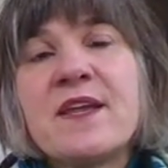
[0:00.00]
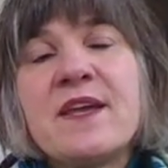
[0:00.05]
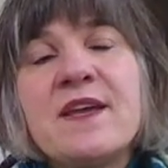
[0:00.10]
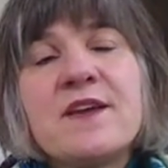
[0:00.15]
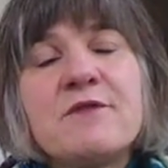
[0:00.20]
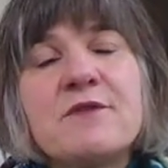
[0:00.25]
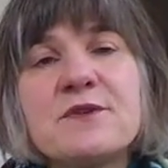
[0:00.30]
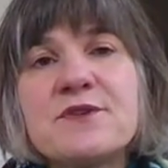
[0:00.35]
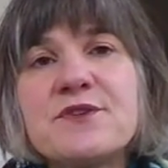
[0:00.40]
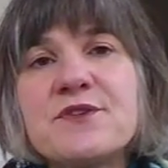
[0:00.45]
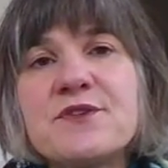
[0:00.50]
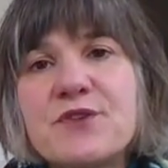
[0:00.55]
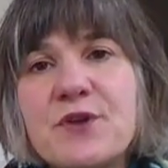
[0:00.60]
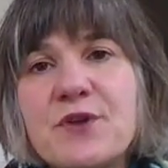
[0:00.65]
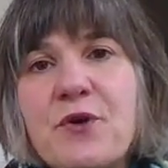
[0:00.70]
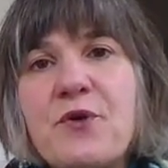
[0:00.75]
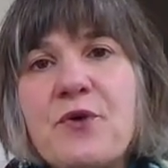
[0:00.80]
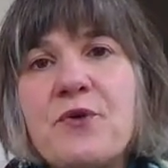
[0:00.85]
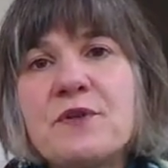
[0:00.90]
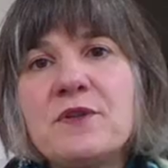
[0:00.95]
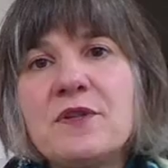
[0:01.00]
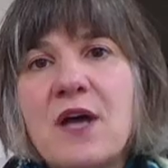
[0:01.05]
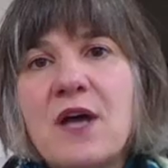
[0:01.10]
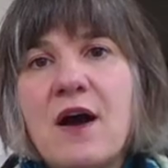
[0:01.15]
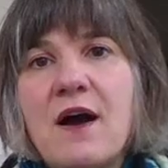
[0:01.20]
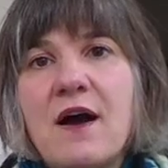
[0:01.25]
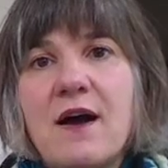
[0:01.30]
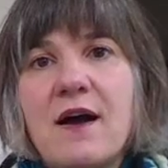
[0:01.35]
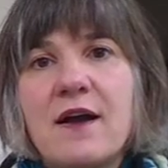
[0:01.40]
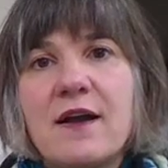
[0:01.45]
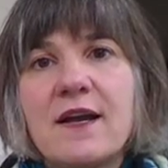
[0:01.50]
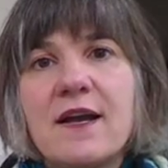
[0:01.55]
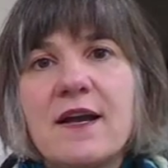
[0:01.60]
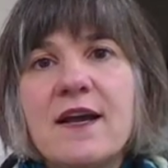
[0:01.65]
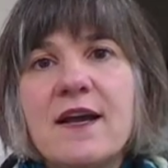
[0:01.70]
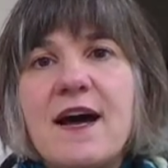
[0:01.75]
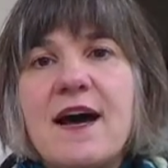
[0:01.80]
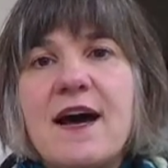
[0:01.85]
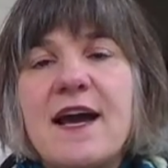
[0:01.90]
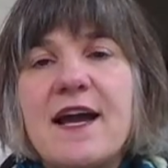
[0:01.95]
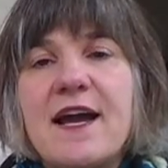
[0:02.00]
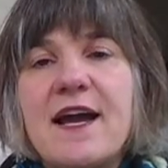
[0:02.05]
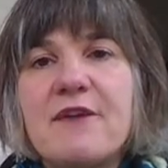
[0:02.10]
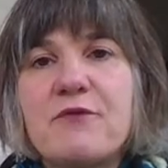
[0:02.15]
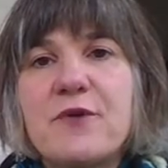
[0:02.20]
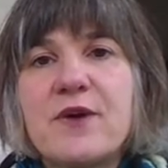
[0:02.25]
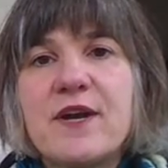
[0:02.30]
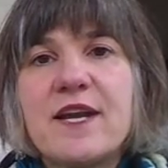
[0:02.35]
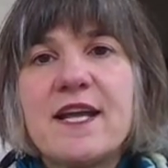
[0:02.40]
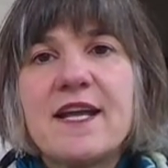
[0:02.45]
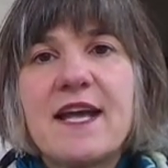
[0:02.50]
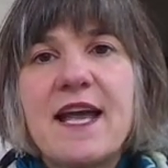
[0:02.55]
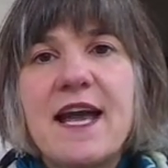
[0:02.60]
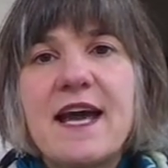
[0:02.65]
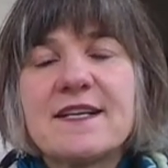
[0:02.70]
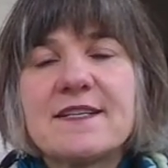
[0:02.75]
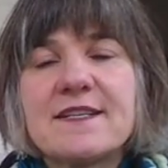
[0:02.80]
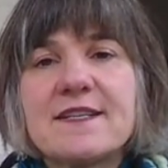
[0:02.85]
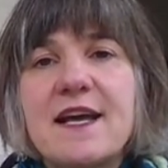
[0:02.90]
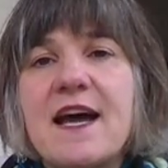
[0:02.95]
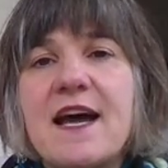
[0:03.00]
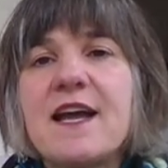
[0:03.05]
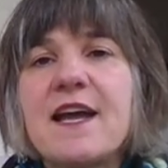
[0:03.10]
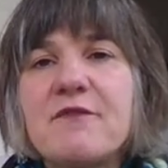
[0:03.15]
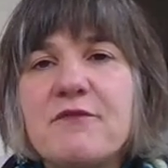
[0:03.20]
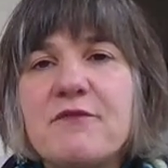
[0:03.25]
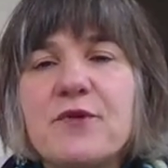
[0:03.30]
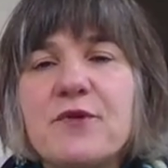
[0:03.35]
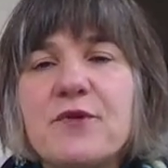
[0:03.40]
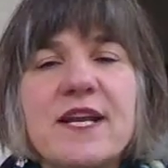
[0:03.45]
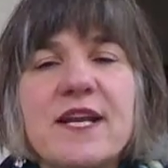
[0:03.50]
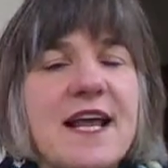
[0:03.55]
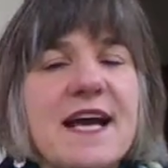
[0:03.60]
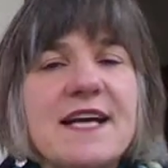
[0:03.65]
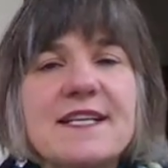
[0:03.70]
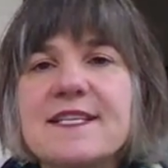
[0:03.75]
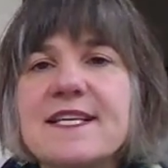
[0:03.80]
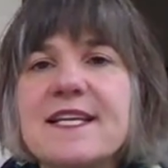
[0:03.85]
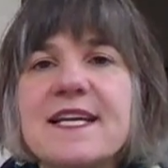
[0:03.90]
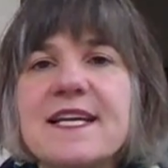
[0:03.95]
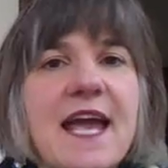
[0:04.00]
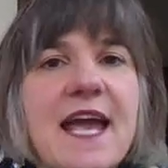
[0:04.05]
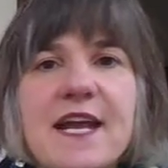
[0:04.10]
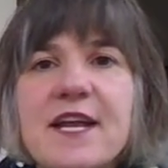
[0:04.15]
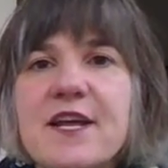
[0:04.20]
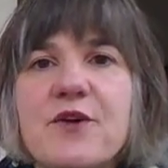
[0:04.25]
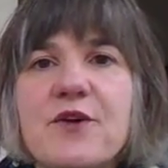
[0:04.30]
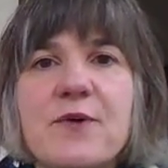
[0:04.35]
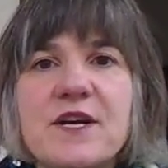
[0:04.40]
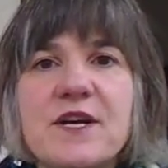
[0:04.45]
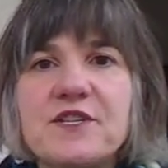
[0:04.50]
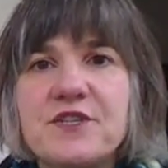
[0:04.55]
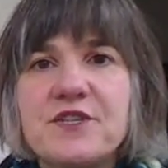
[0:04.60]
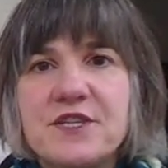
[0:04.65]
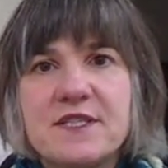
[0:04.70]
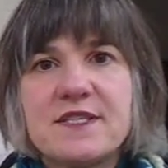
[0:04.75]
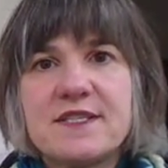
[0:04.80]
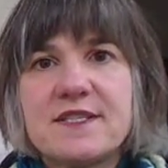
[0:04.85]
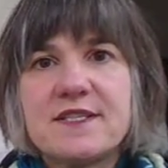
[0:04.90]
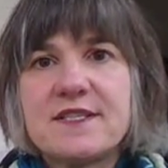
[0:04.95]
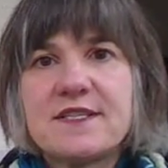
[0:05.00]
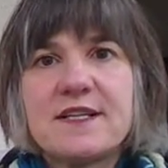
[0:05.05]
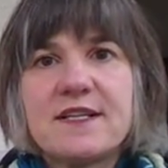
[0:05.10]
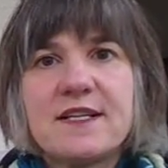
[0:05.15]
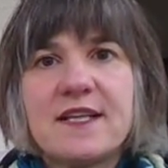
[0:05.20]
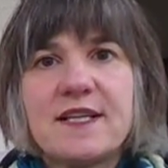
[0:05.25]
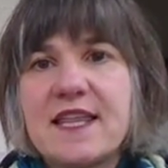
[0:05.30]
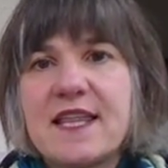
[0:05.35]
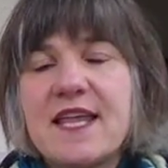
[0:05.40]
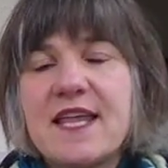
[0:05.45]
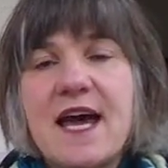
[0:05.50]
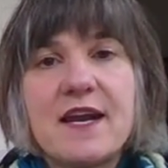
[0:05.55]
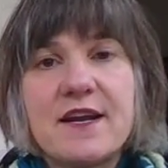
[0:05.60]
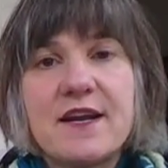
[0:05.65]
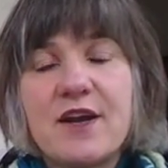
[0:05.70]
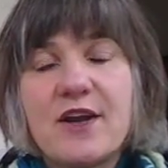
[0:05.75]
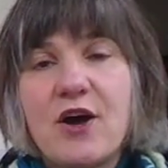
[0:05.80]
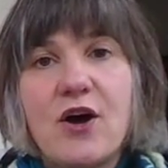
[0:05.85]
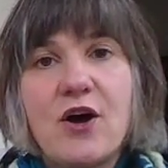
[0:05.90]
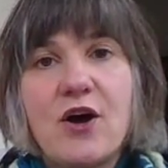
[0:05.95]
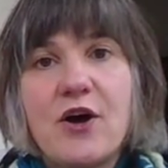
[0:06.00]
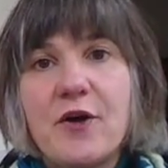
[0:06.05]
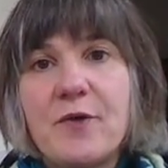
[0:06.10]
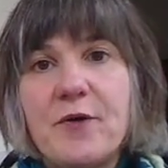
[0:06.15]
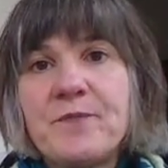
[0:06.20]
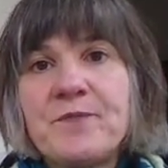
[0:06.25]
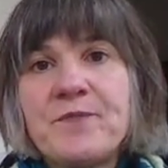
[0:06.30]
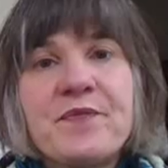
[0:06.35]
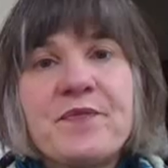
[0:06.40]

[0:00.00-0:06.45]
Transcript: For so long, I avoided asking any questions like that at all.